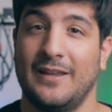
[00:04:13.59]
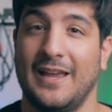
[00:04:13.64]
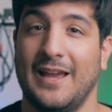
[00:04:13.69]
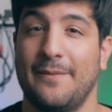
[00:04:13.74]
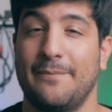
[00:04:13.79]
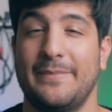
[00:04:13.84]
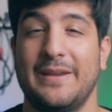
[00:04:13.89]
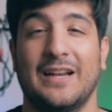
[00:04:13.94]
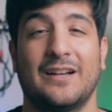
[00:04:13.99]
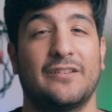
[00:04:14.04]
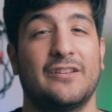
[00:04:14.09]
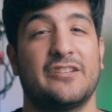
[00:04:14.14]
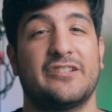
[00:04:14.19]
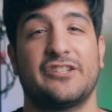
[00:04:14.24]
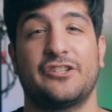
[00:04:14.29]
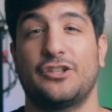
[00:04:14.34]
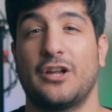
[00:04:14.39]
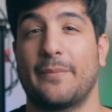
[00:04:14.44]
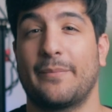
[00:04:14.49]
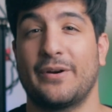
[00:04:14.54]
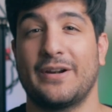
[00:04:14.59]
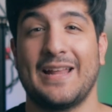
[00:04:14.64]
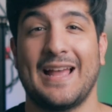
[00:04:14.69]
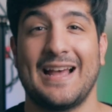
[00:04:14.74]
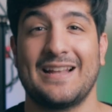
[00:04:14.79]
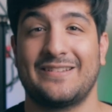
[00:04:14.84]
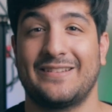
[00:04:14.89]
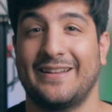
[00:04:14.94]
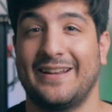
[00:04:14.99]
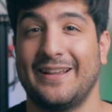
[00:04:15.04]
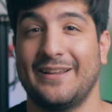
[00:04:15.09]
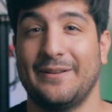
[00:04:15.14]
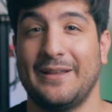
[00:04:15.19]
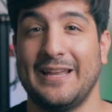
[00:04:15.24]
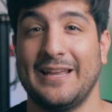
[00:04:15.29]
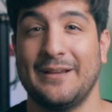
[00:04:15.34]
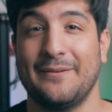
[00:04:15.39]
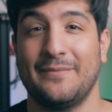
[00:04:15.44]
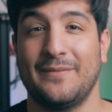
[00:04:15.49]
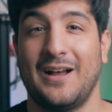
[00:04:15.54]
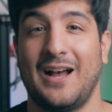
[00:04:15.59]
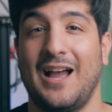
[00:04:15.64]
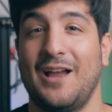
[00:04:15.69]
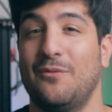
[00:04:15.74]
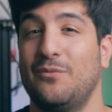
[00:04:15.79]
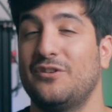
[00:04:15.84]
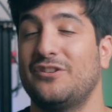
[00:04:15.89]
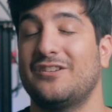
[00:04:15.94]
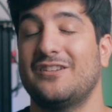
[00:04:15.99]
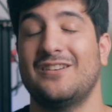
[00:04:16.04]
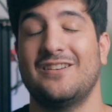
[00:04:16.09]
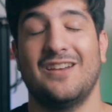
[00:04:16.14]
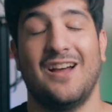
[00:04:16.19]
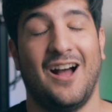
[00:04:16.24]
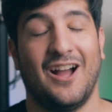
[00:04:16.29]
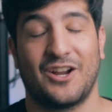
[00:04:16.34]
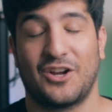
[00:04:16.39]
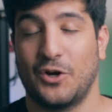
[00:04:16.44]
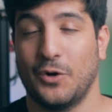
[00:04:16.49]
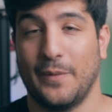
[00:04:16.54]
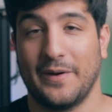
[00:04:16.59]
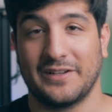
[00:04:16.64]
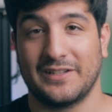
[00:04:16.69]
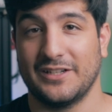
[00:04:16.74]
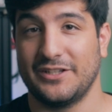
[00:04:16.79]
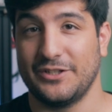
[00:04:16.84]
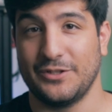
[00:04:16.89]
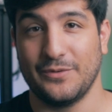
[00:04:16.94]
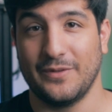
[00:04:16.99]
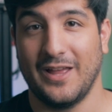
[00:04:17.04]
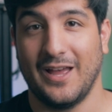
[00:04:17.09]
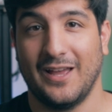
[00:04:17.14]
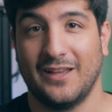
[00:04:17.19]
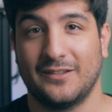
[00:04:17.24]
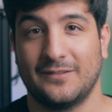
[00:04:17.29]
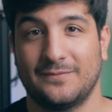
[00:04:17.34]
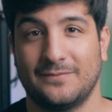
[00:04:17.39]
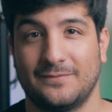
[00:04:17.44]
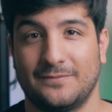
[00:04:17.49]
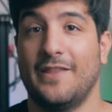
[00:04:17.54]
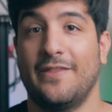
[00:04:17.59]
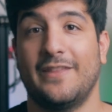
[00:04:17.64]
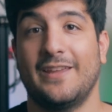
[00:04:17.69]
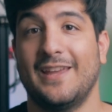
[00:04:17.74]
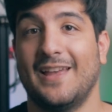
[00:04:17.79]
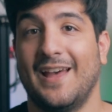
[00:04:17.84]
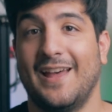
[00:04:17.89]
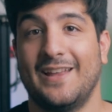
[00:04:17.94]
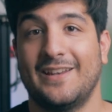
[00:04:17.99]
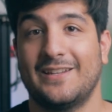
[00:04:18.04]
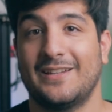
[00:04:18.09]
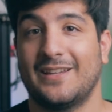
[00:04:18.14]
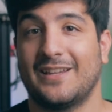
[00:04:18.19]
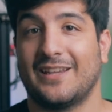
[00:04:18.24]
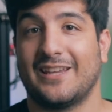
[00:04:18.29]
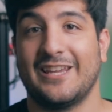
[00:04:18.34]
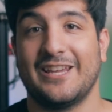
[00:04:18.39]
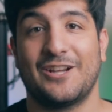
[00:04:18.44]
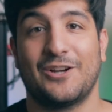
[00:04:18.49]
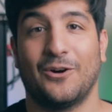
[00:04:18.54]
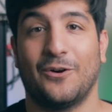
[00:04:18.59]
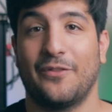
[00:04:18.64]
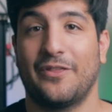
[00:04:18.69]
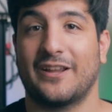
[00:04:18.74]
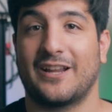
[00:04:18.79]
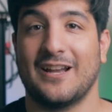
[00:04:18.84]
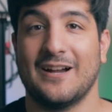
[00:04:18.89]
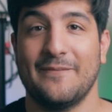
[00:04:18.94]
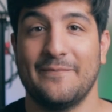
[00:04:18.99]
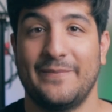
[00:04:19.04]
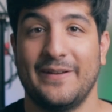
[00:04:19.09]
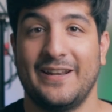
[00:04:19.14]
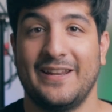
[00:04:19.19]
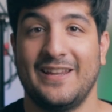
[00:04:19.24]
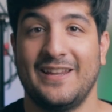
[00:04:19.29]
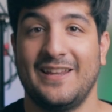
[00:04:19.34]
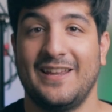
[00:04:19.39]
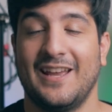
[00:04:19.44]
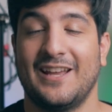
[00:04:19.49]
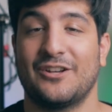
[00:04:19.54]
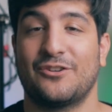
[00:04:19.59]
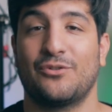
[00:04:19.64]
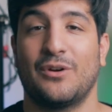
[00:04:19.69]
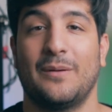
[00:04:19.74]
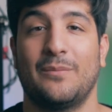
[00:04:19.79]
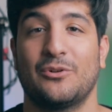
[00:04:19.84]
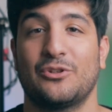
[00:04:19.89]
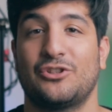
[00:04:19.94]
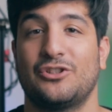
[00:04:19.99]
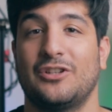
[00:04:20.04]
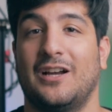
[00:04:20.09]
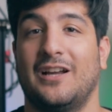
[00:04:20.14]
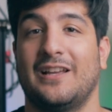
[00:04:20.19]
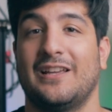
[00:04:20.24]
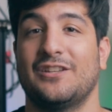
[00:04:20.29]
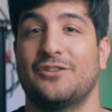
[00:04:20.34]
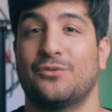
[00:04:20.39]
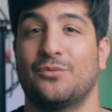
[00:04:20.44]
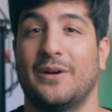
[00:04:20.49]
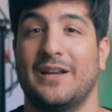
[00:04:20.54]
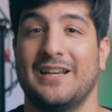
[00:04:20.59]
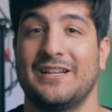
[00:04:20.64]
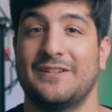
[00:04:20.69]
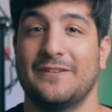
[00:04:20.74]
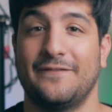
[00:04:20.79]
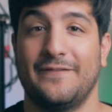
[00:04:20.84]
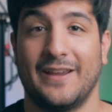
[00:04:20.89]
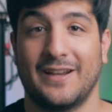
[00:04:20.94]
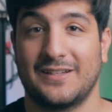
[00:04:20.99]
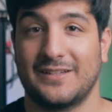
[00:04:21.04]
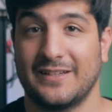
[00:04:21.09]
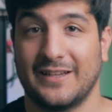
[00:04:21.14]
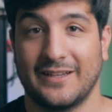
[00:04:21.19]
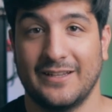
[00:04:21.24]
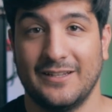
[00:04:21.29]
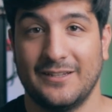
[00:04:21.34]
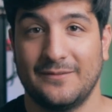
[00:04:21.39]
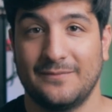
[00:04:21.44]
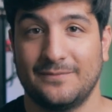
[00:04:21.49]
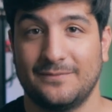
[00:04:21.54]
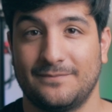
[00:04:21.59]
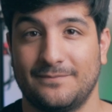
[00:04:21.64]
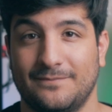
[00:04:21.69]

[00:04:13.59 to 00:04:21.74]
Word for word: And being the stubborn ass that I am, I was not going to do that. In the end, he called the company and troubleshot his way into fixing it.